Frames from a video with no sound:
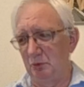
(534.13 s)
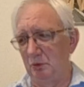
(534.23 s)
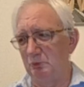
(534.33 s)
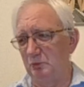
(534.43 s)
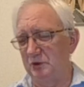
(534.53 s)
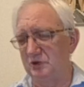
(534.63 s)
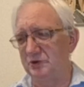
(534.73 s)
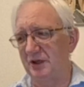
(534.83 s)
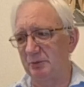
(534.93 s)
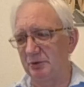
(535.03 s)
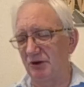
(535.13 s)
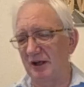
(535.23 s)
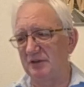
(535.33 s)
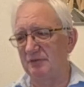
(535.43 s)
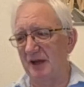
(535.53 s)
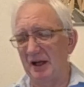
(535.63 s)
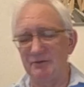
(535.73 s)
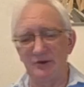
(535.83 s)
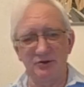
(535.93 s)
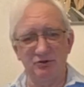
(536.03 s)
what you said was right. They
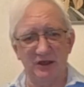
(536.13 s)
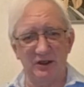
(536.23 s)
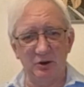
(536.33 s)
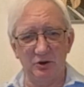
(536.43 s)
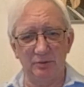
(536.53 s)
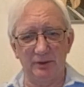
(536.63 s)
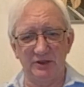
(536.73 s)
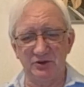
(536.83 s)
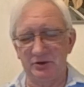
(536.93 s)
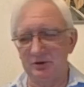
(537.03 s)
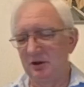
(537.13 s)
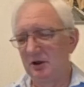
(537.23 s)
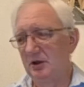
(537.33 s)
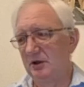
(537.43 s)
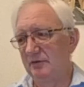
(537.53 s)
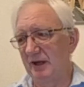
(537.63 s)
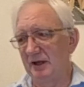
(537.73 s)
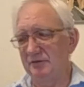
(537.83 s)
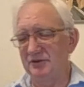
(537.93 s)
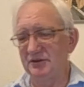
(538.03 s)
had the Israeli occupation.
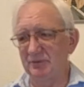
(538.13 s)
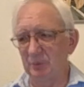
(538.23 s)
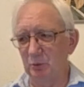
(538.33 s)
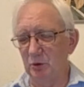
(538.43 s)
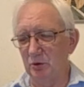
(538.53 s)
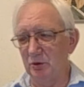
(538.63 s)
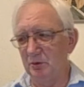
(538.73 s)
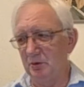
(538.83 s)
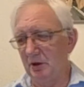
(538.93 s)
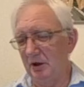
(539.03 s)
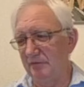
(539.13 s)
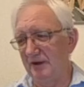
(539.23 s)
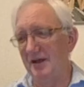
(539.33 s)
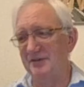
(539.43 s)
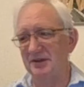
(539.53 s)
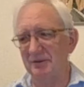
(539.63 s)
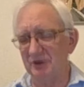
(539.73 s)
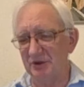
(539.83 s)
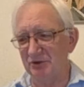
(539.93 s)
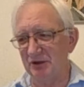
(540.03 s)
They had the civil war. They had
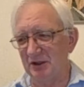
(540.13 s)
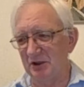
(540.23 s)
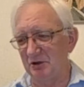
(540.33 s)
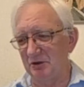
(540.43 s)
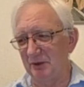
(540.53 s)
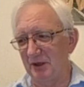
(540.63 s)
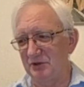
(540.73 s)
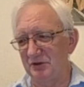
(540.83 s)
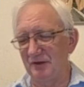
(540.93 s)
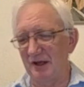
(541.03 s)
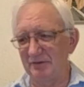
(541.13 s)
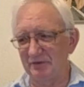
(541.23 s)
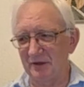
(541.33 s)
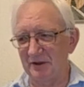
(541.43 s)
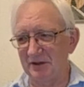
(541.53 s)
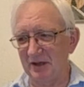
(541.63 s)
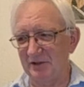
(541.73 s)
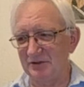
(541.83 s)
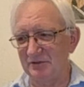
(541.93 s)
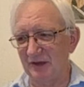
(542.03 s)
another Israeli occupation. They had the fight
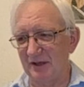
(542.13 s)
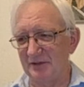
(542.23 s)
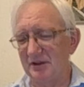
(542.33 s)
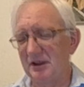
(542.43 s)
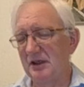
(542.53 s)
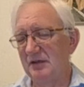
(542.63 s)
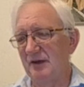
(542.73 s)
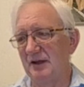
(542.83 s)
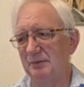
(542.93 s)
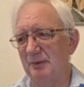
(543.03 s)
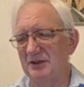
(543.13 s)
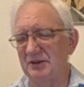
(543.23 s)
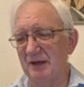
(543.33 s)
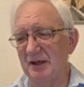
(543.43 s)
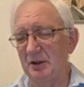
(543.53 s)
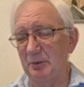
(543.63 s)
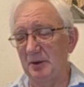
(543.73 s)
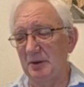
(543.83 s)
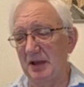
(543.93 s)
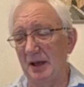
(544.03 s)
against that. They had a massive
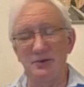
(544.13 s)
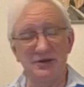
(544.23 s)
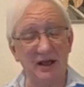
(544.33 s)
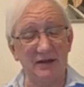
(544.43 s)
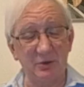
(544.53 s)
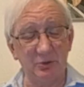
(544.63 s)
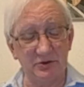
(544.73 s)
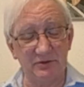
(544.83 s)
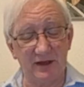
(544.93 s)
economic collapse. And of